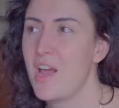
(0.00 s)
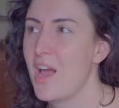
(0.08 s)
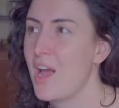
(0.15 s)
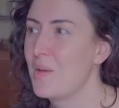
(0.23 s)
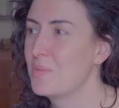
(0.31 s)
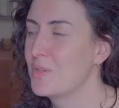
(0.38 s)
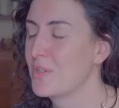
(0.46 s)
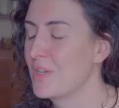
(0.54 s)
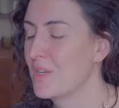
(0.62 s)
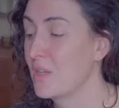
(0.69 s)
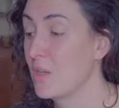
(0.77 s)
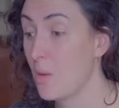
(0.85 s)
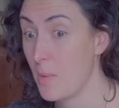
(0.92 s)
I'm
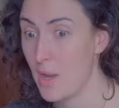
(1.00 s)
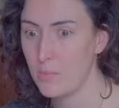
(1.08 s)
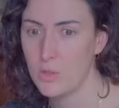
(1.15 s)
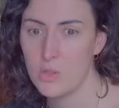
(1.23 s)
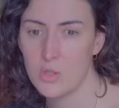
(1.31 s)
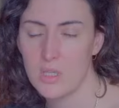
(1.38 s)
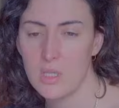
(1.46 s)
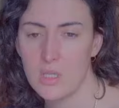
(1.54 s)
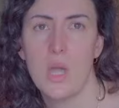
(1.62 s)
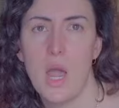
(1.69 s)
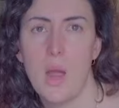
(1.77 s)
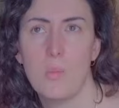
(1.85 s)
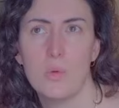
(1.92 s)
joking. No, but I'm not joking.
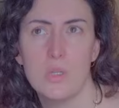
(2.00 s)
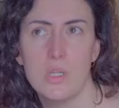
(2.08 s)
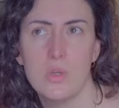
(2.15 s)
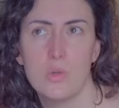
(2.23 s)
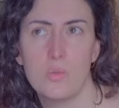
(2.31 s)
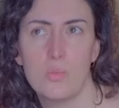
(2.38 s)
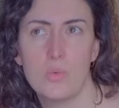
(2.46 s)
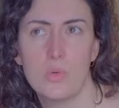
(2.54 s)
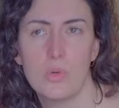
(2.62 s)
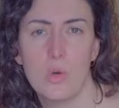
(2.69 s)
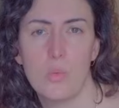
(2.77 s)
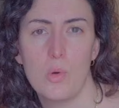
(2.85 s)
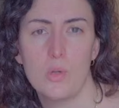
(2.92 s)
I'm reading a
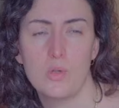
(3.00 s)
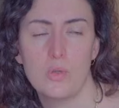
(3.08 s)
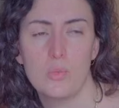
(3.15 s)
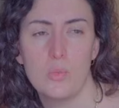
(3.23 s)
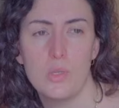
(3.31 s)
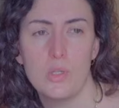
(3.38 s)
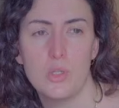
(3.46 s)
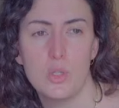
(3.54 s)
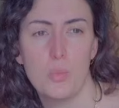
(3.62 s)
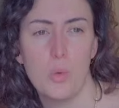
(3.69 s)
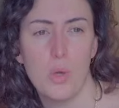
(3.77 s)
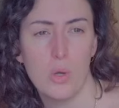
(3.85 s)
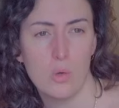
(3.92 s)
book about to be
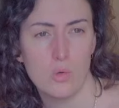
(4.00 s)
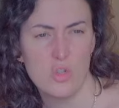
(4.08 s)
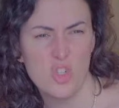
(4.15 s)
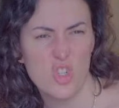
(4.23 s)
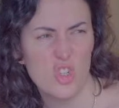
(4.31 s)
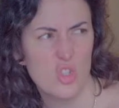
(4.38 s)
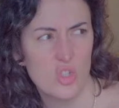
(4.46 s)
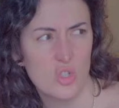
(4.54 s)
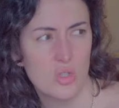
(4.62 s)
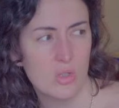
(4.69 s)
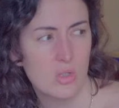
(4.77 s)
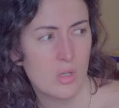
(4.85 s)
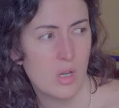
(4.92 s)
super conscious.
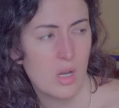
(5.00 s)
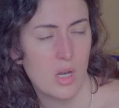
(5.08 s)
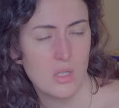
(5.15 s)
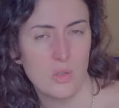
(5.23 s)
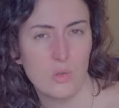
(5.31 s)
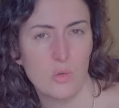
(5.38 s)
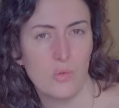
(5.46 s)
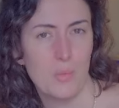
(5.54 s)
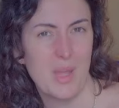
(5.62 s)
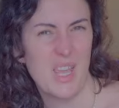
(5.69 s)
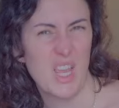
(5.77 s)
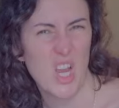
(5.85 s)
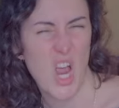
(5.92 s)
I don't know if
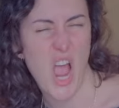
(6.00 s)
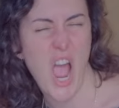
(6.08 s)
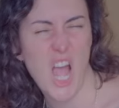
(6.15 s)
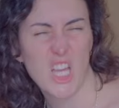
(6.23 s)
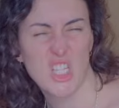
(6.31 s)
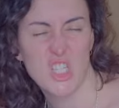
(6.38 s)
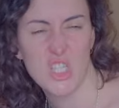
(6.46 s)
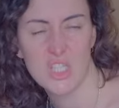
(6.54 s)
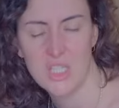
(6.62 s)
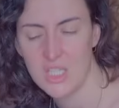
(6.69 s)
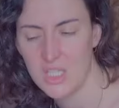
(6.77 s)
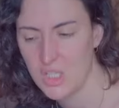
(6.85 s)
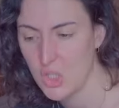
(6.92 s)
my
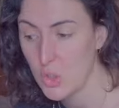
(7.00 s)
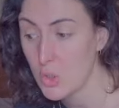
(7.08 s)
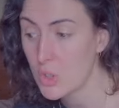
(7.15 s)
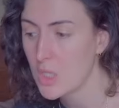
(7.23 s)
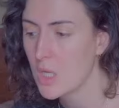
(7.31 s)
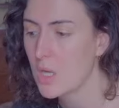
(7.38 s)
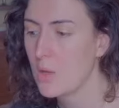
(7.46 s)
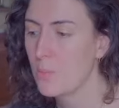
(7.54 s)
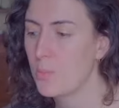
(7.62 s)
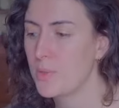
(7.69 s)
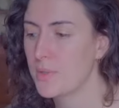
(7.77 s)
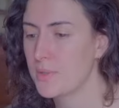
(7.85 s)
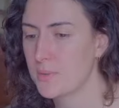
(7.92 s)
accent is good,
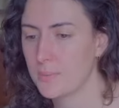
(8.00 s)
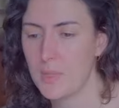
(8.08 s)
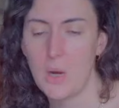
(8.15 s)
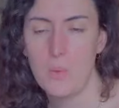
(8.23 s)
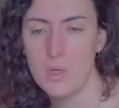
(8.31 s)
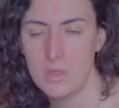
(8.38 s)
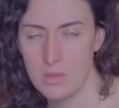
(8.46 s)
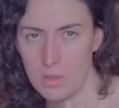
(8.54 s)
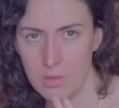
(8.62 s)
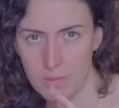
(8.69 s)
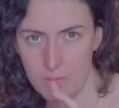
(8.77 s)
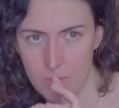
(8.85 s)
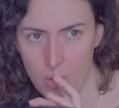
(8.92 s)
but I will
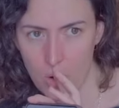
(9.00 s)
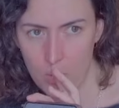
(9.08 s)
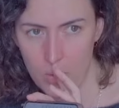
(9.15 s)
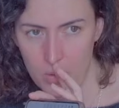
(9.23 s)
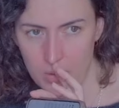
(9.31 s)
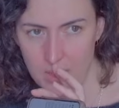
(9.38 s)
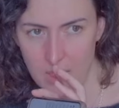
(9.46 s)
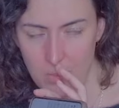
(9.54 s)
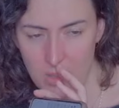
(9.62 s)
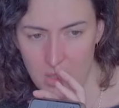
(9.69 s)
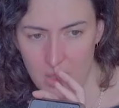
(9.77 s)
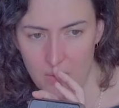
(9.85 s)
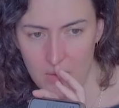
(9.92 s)
talk more about that.
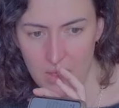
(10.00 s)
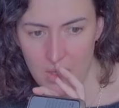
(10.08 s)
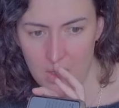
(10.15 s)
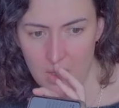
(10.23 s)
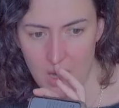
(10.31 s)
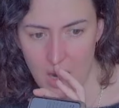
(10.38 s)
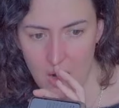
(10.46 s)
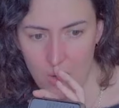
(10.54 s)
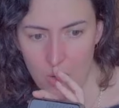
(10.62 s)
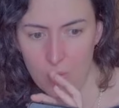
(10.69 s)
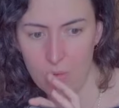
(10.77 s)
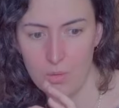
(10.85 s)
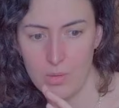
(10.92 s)
But I think I
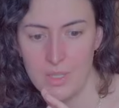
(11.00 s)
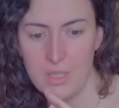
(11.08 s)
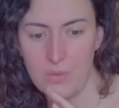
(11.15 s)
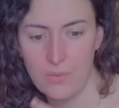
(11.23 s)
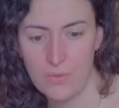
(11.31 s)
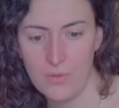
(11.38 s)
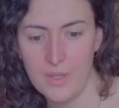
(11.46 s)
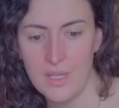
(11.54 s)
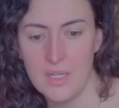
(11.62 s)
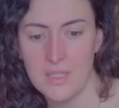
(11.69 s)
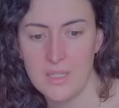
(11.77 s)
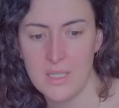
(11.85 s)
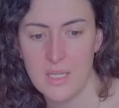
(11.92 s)
already
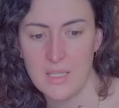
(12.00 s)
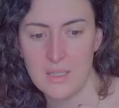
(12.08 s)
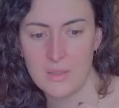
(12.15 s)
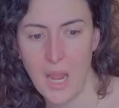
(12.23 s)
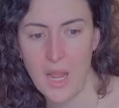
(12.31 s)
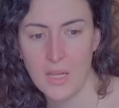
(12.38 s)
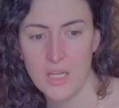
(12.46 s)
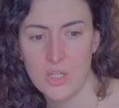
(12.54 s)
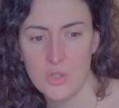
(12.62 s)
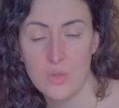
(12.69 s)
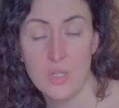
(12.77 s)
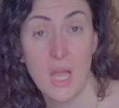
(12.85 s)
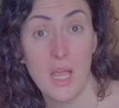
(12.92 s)
feel that I can
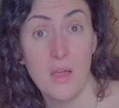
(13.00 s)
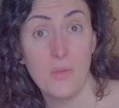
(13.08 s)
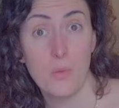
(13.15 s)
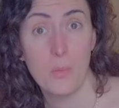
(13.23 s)
choose, I have the